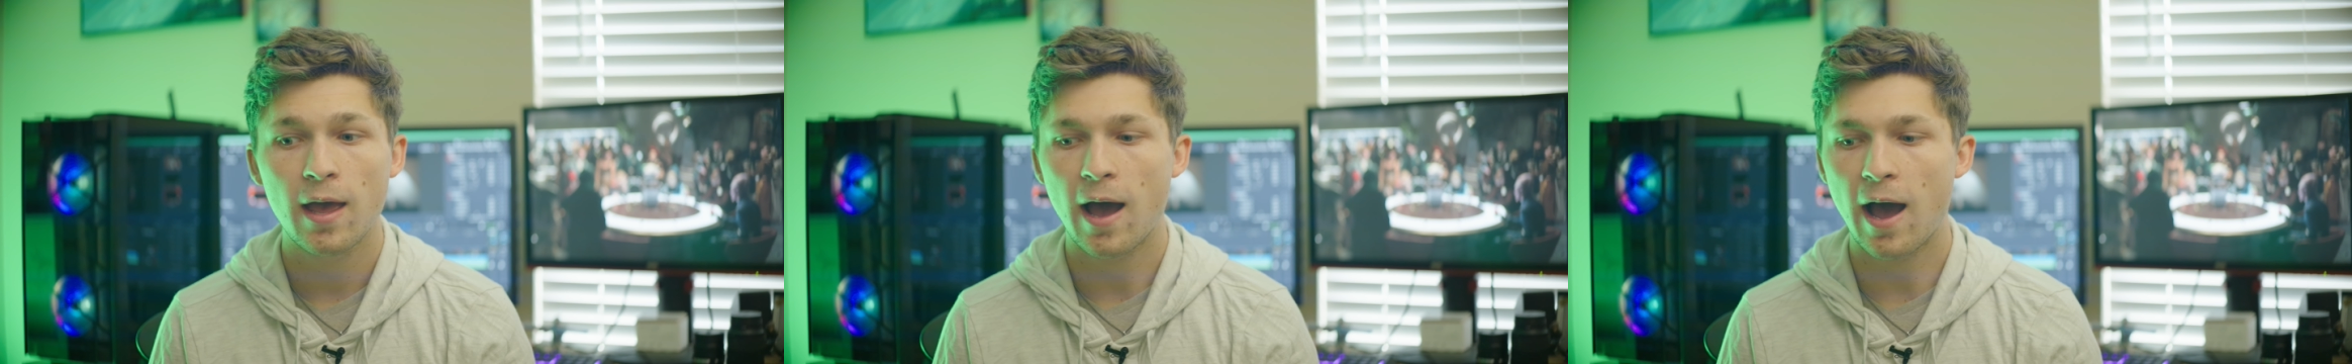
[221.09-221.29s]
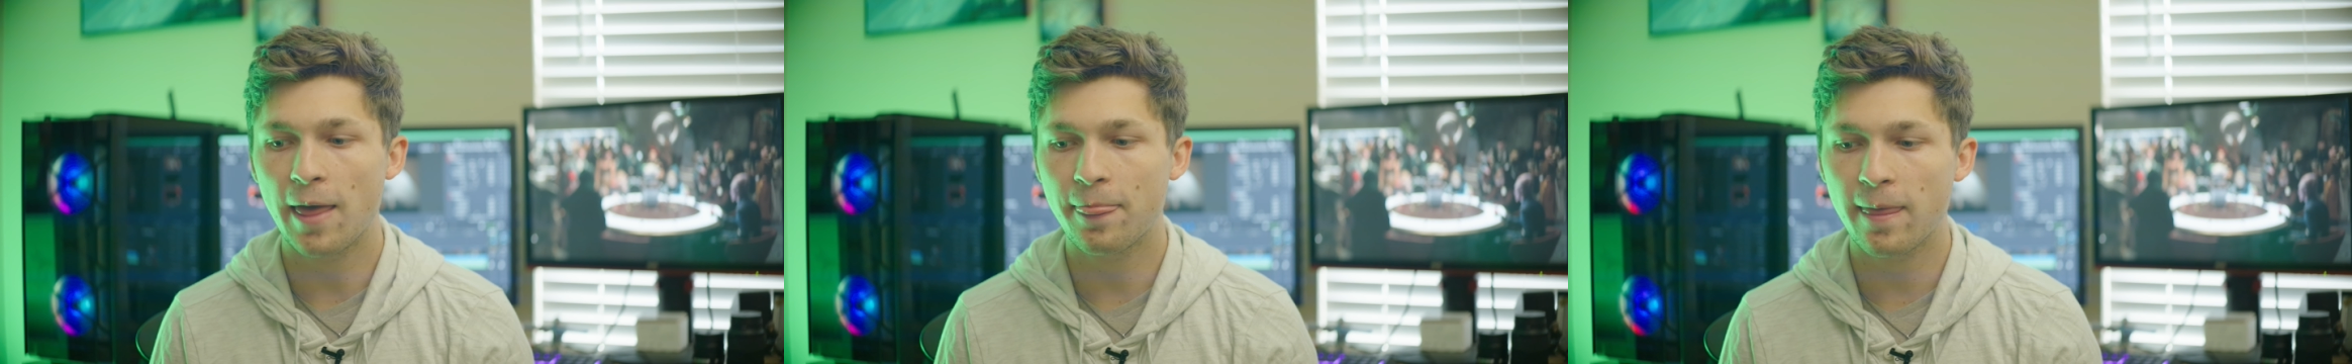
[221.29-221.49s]

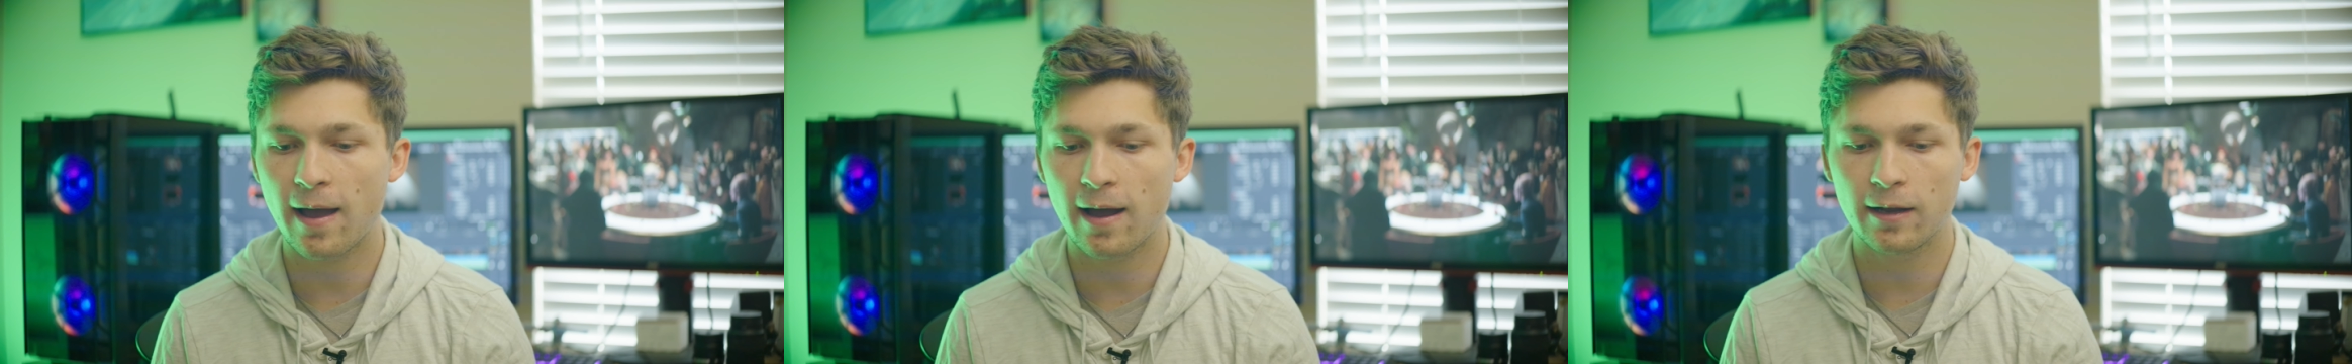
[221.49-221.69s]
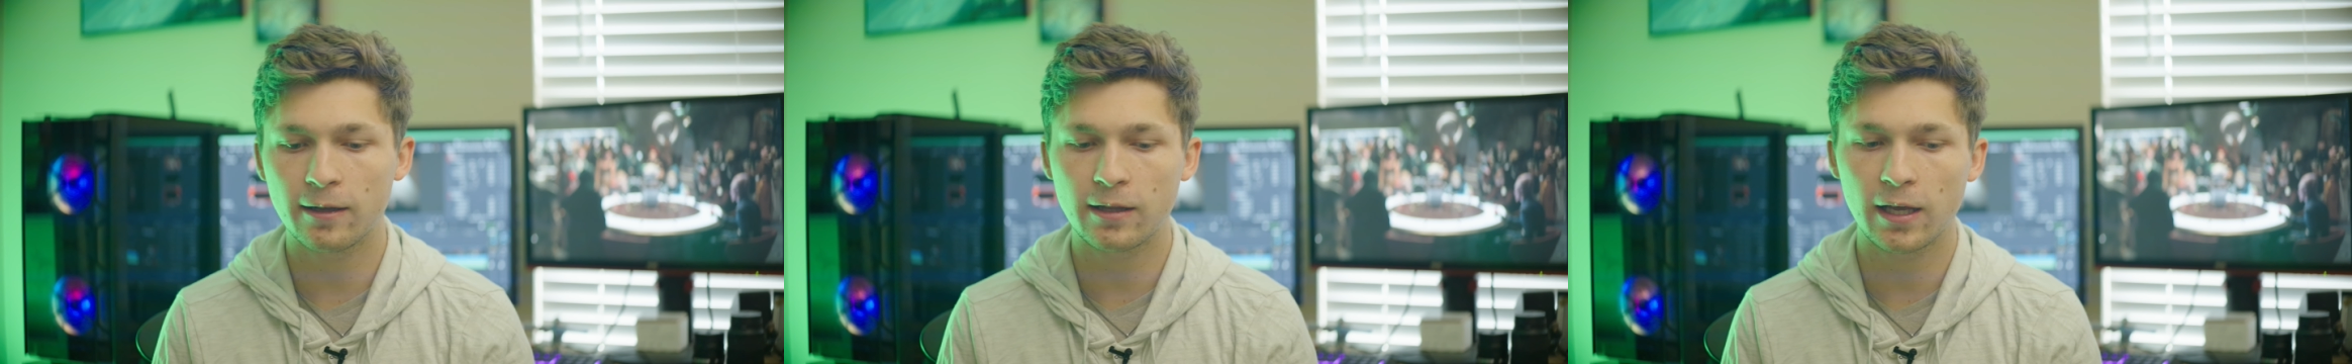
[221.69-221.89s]
I
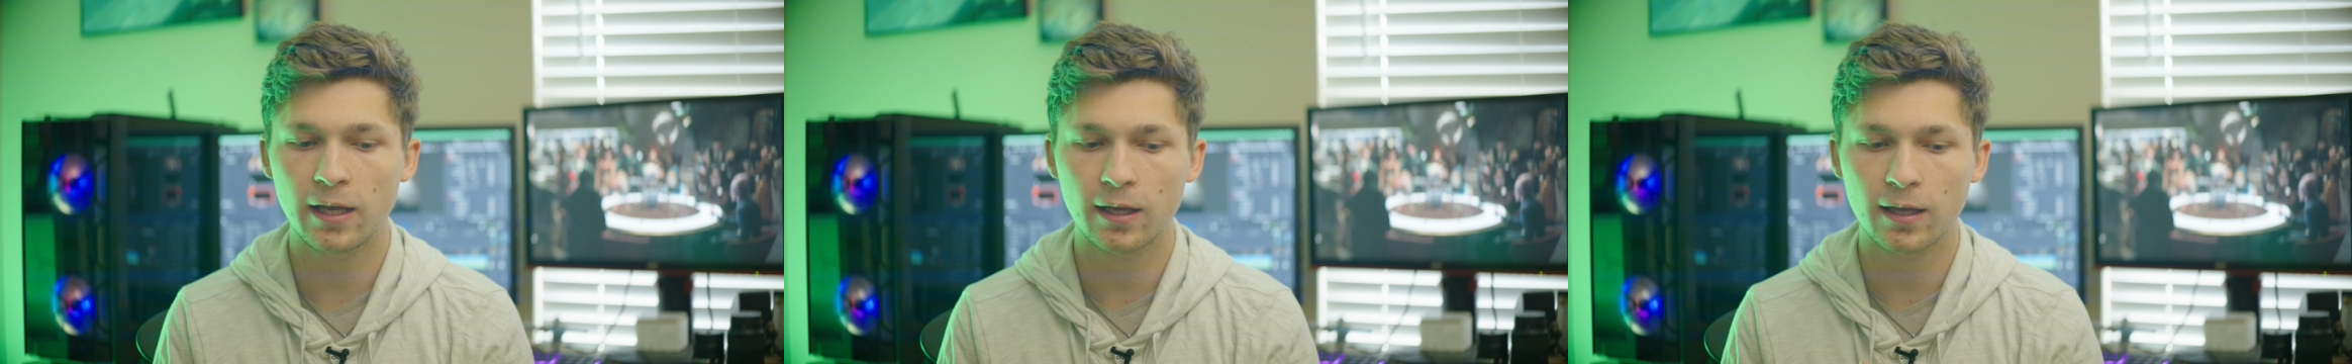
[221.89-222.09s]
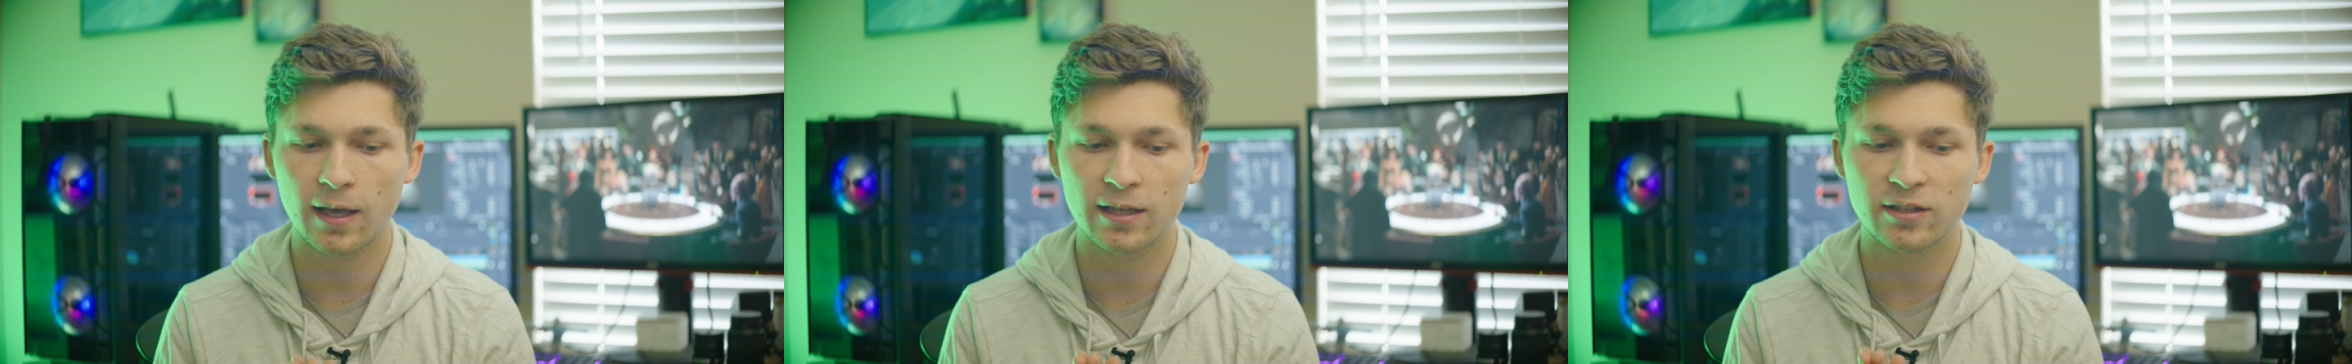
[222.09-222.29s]

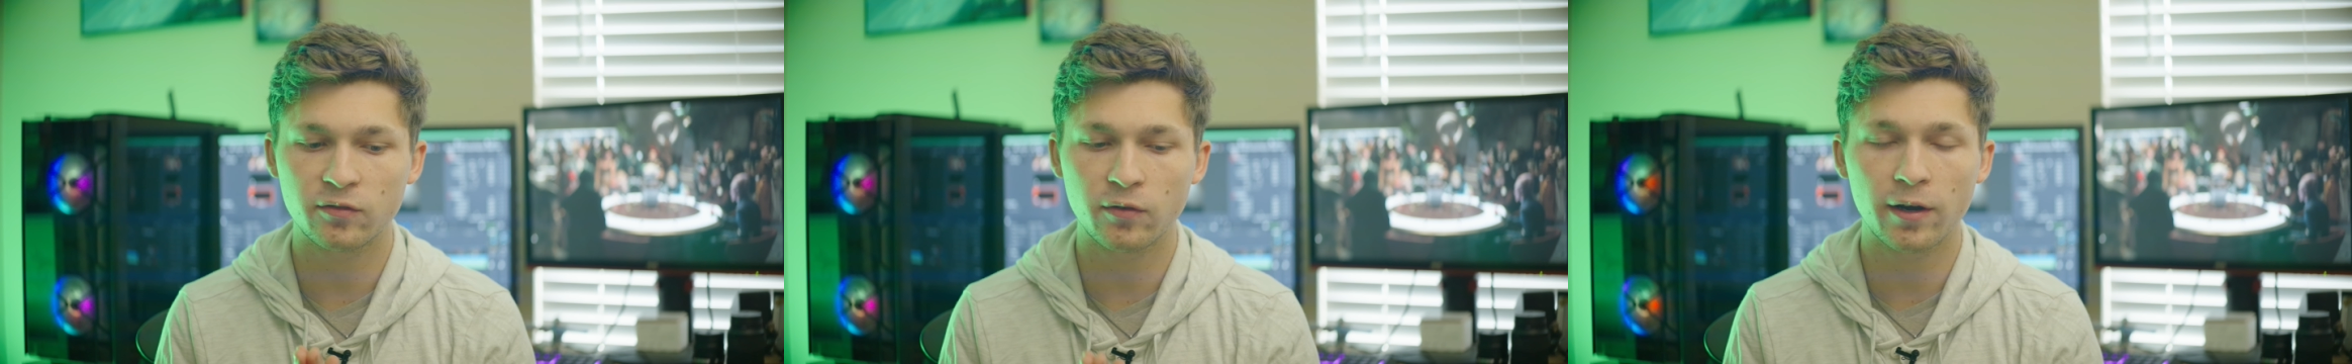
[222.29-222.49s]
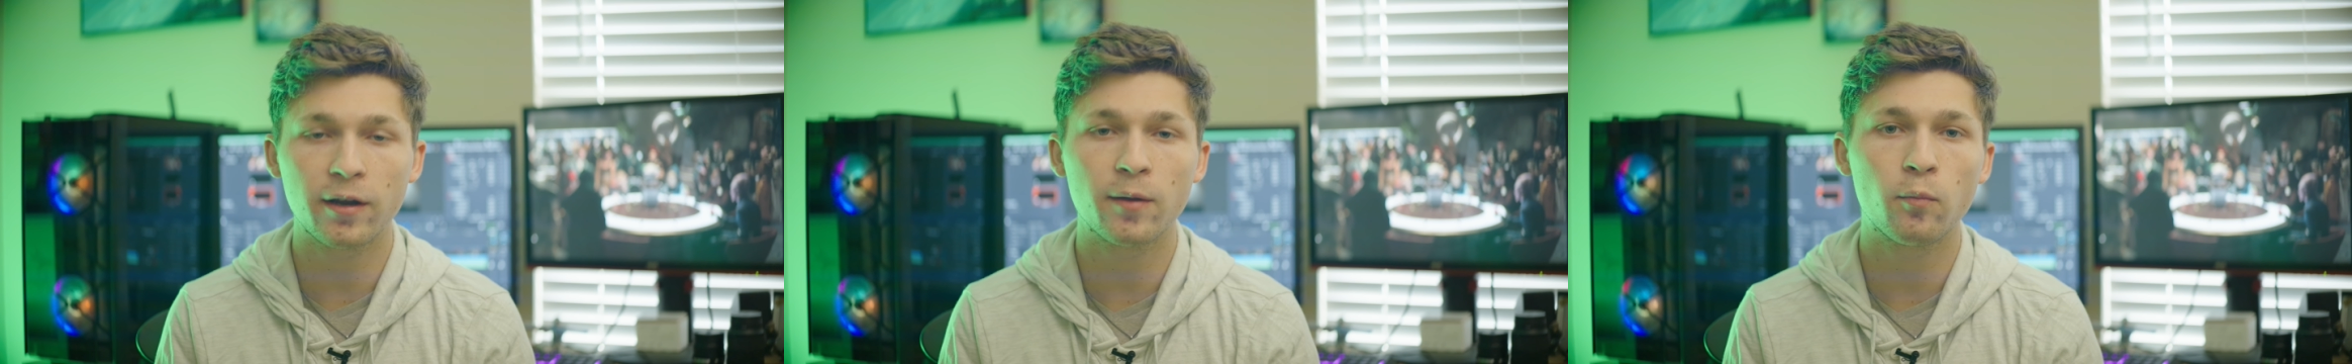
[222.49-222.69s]
think it's
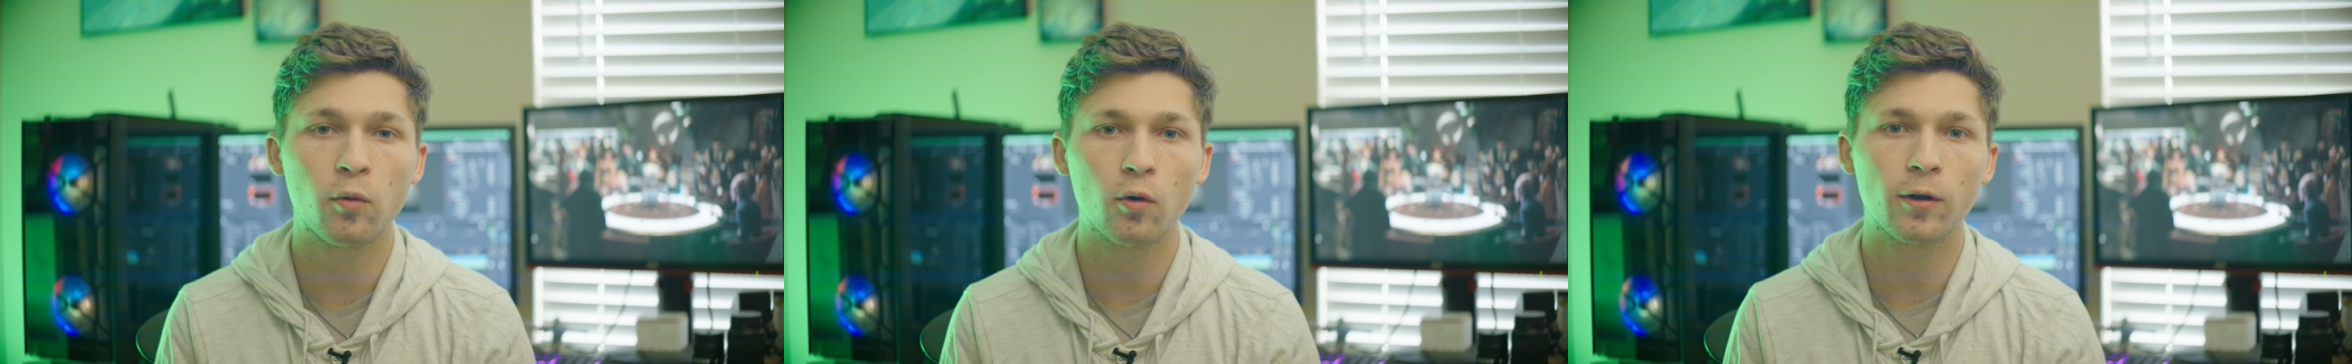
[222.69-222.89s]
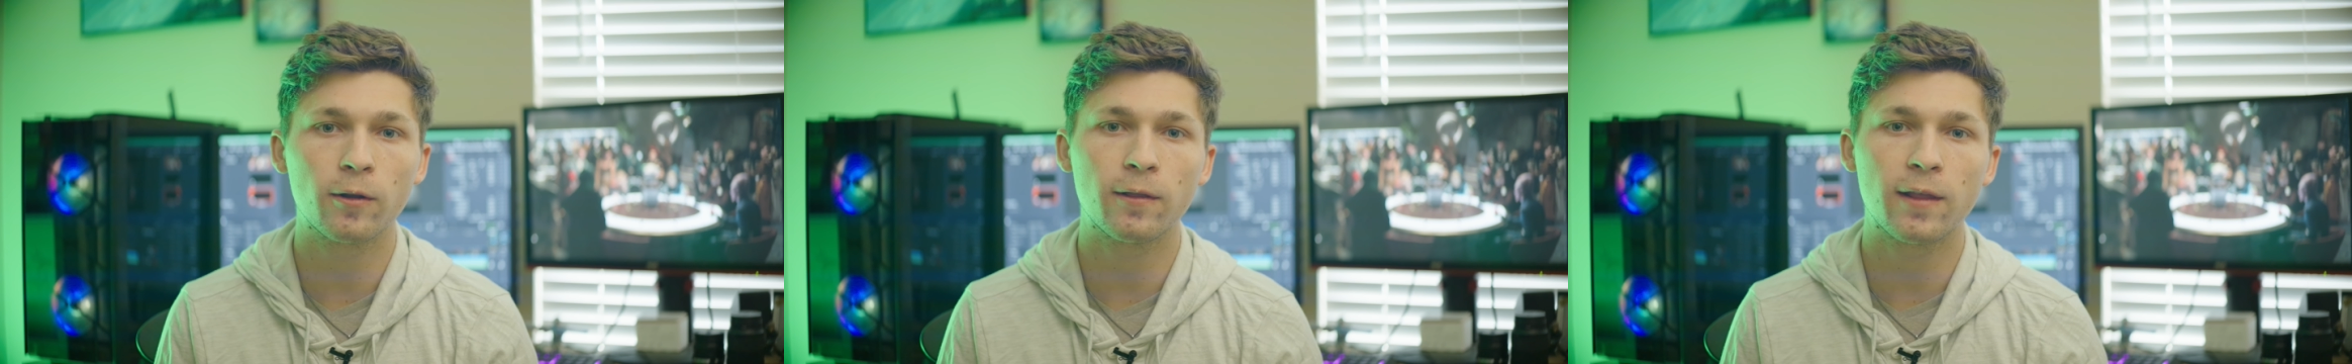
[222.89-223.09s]
very important